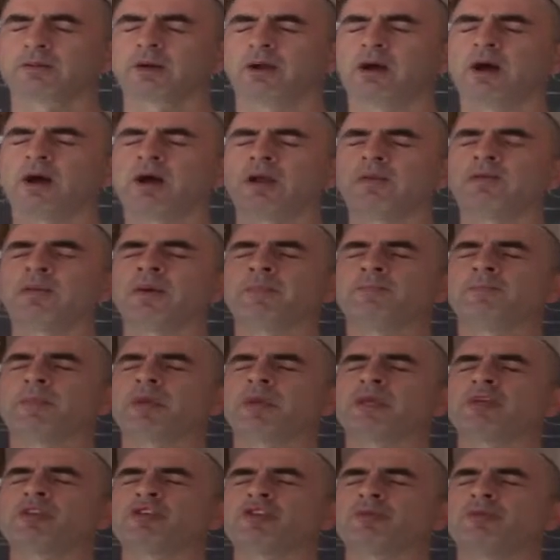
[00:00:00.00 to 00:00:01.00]
I'm a
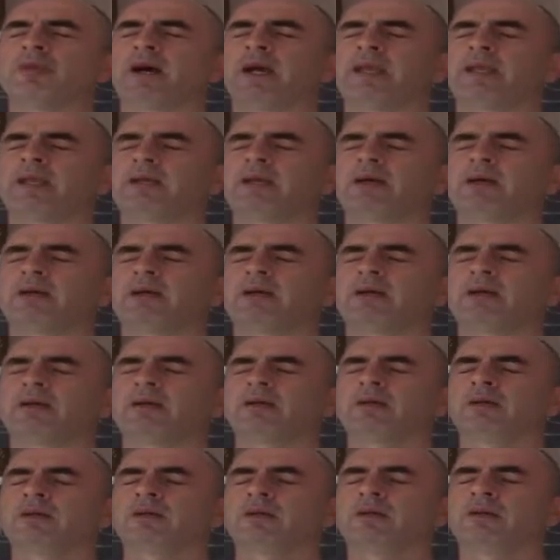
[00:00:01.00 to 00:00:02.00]
peacemaker.
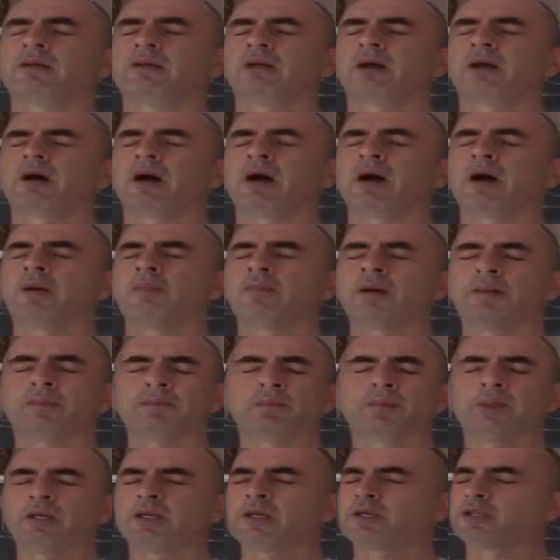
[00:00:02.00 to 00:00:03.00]
I'm a
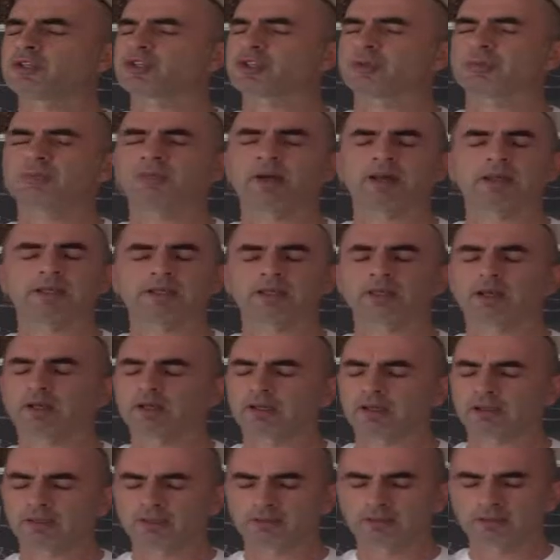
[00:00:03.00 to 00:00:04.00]
peacemaker.
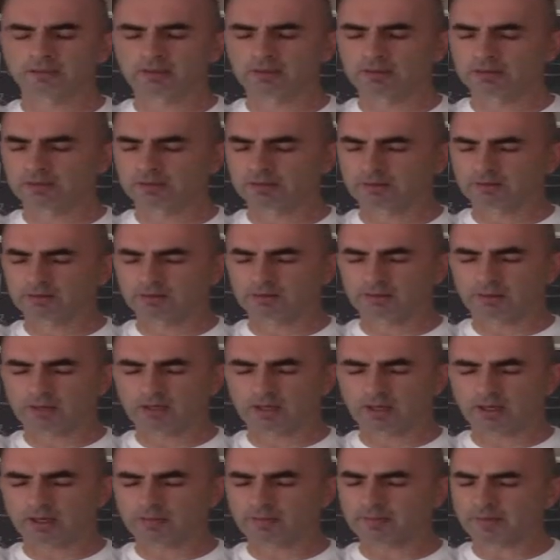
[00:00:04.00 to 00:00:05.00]

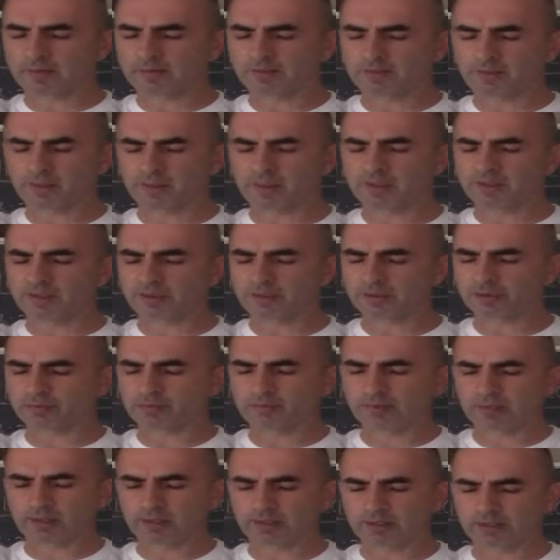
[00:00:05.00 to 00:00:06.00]
I'm a
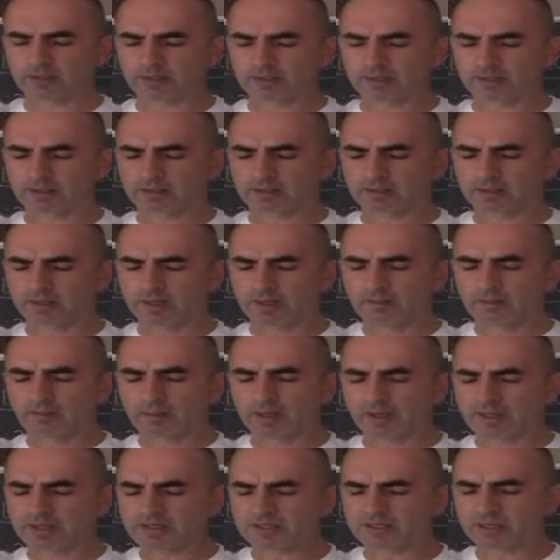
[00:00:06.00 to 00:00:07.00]
peacemaker.
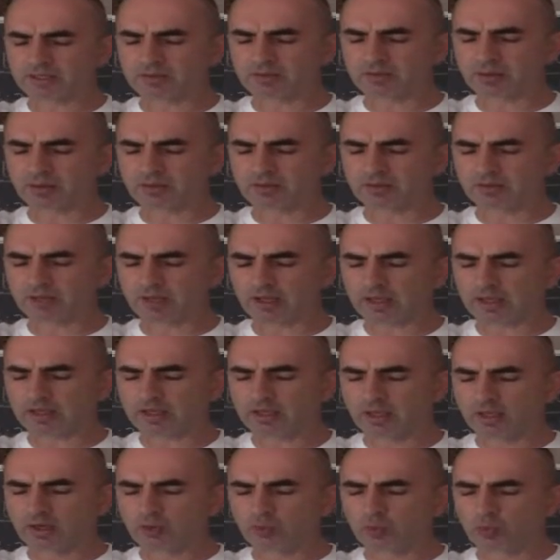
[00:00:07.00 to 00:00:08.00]
Blessed are they
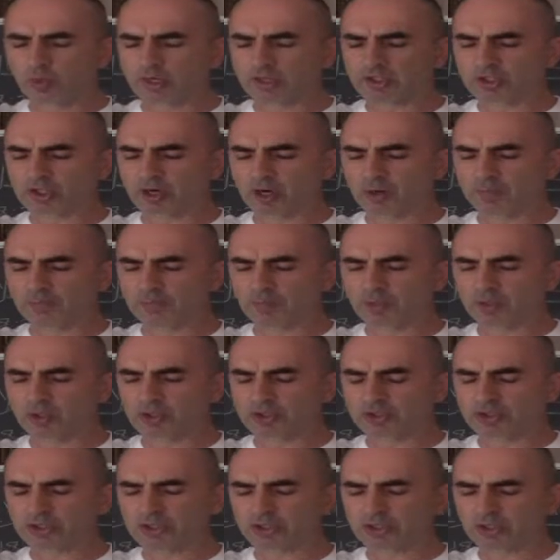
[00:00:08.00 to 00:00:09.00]
which are
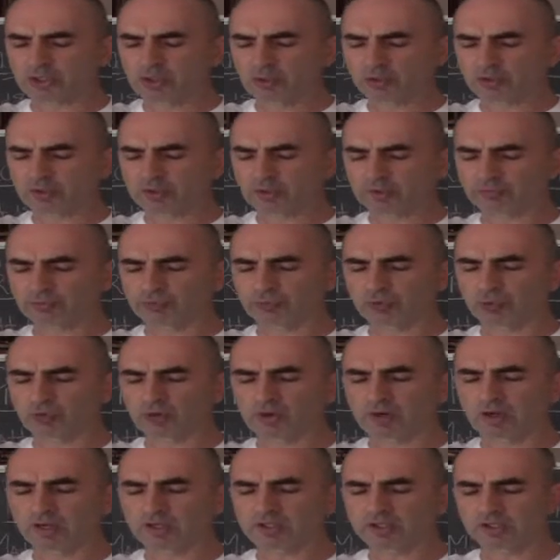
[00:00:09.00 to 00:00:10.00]
persecuted for
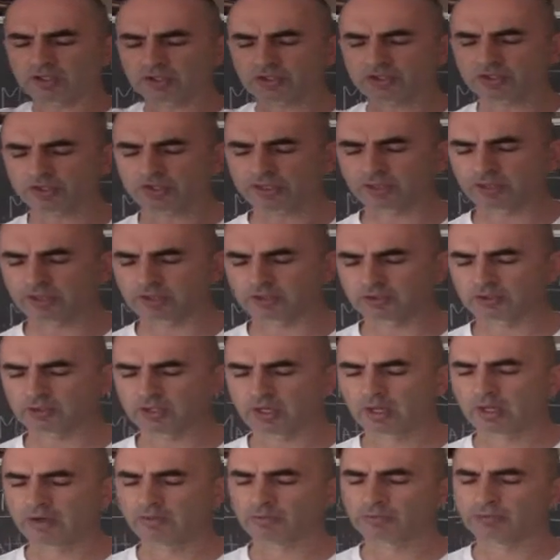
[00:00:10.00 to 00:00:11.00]
righteous
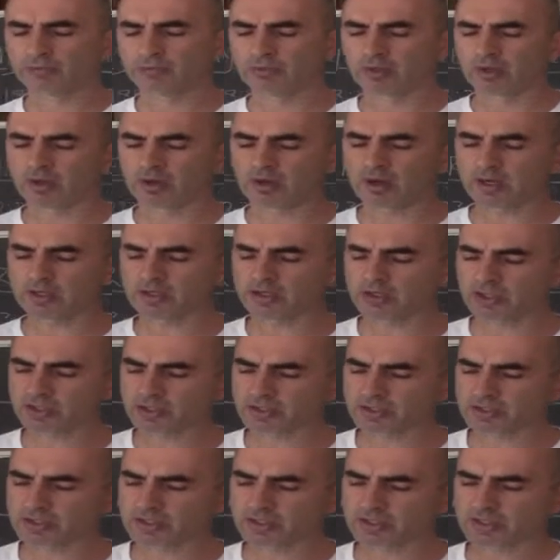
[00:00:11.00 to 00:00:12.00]

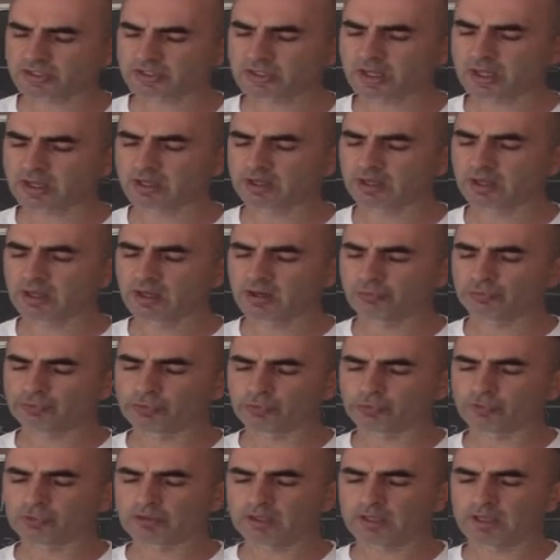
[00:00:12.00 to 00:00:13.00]
sake,
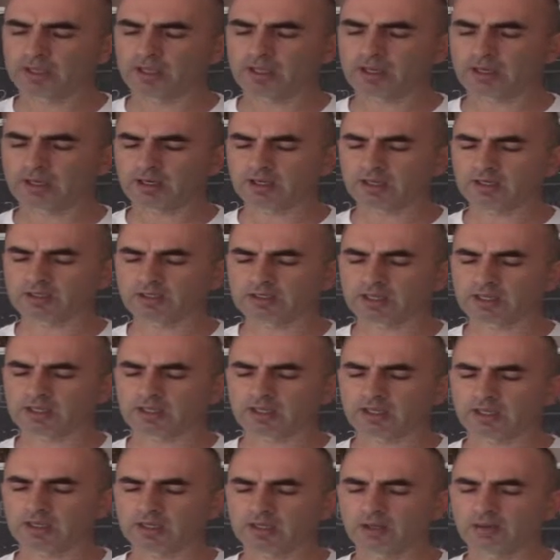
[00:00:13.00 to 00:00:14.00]
for there is the
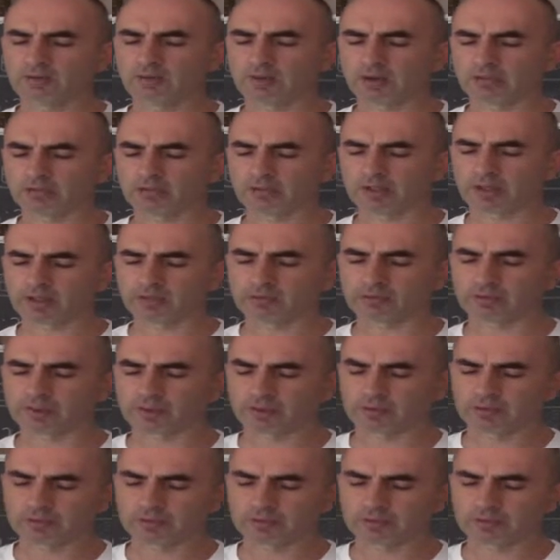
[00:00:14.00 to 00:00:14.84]
kingdom of heaven.